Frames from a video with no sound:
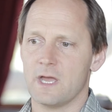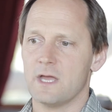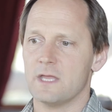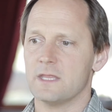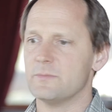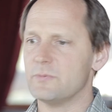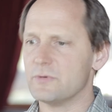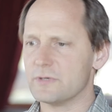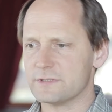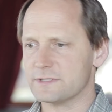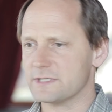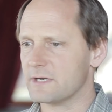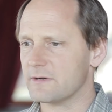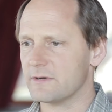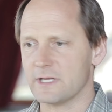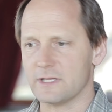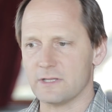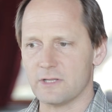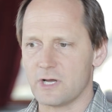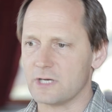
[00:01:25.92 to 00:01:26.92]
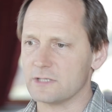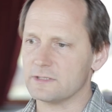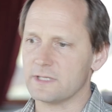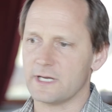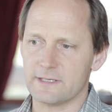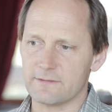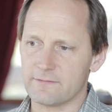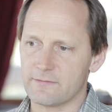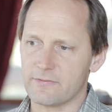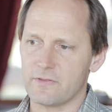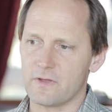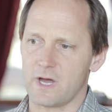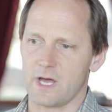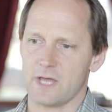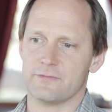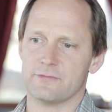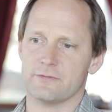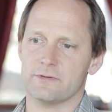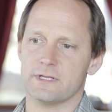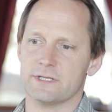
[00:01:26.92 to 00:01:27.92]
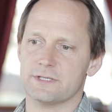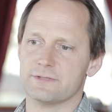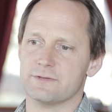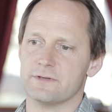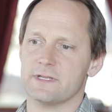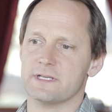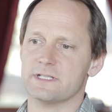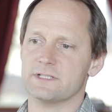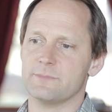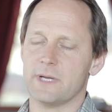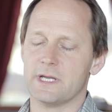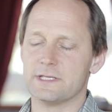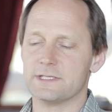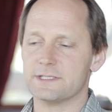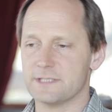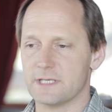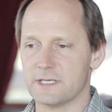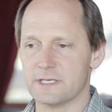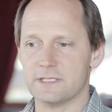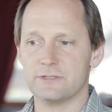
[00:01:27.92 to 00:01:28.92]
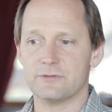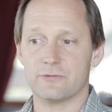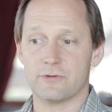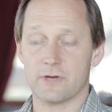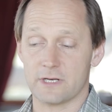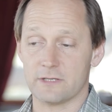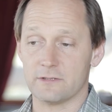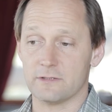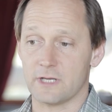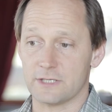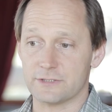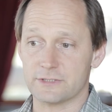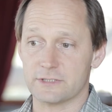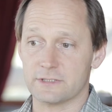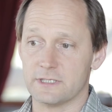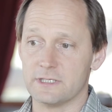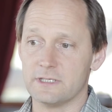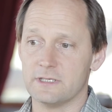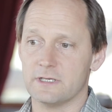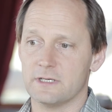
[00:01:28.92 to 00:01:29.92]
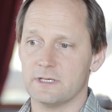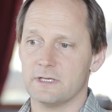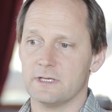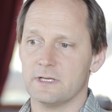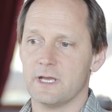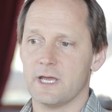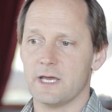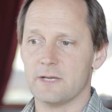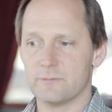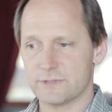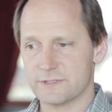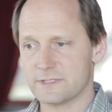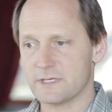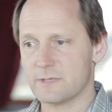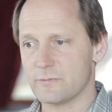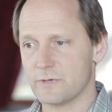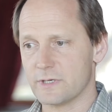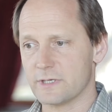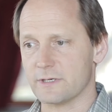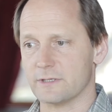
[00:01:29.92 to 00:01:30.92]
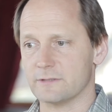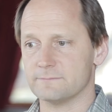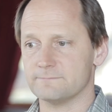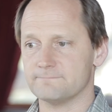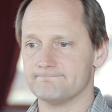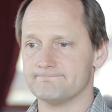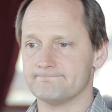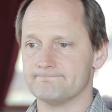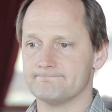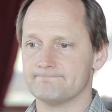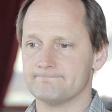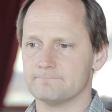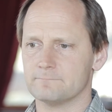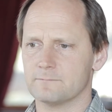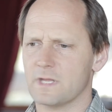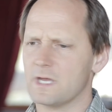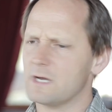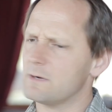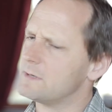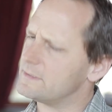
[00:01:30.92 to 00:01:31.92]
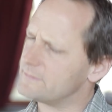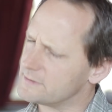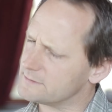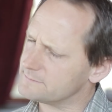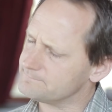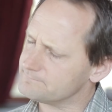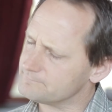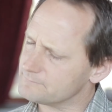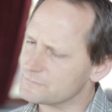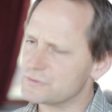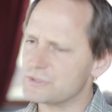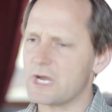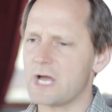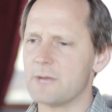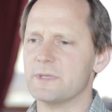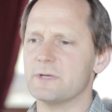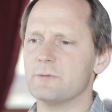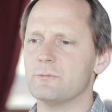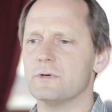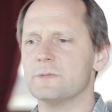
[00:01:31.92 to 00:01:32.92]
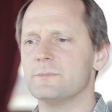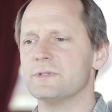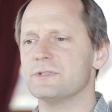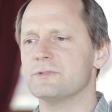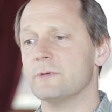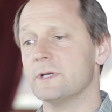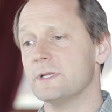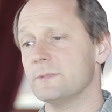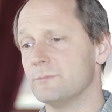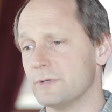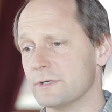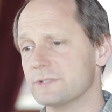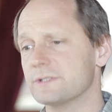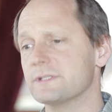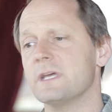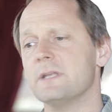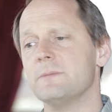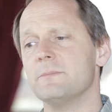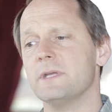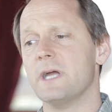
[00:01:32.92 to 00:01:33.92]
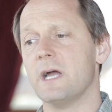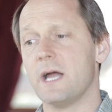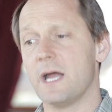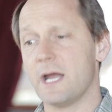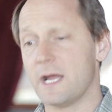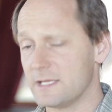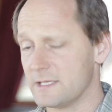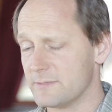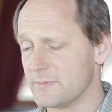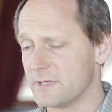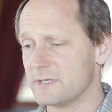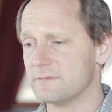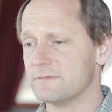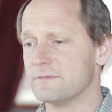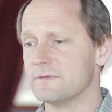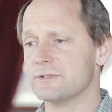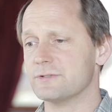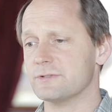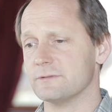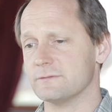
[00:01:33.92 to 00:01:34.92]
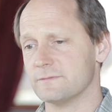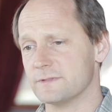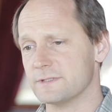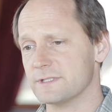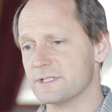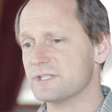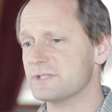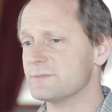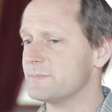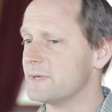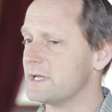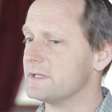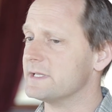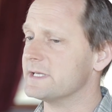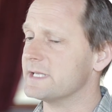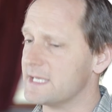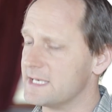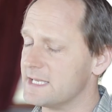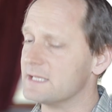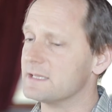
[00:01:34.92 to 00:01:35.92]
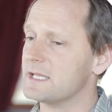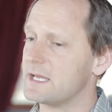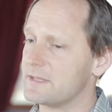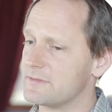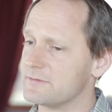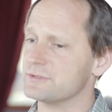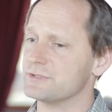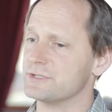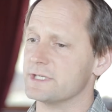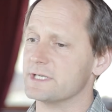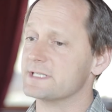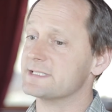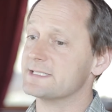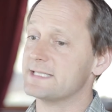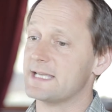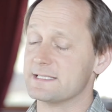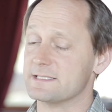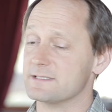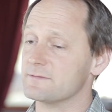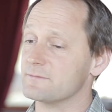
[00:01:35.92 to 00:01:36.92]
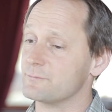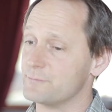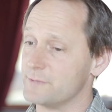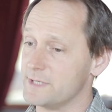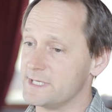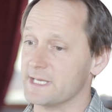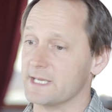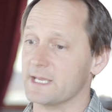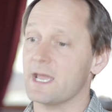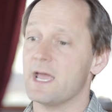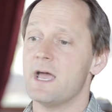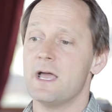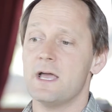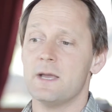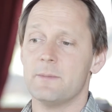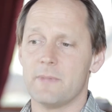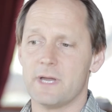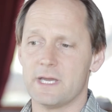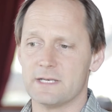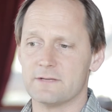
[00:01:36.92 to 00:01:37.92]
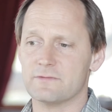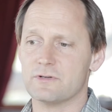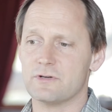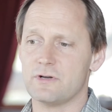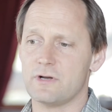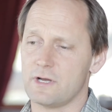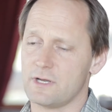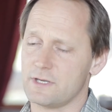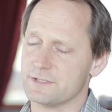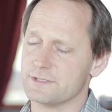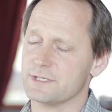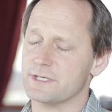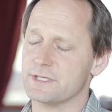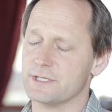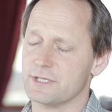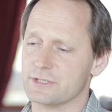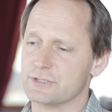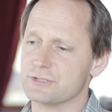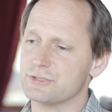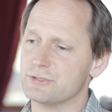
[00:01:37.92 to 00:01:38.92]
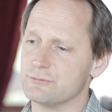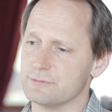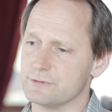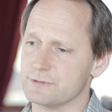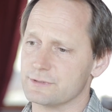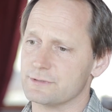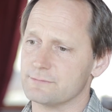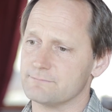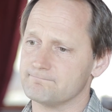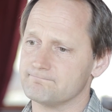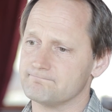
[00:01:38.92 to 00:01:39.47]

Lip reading: The books carry a long line of thought through history that is best studied chronologically and with some rigor. However, chopping wood between books can be highly beneficial for dispelling any lethargy excessive reading might have caused in a young student.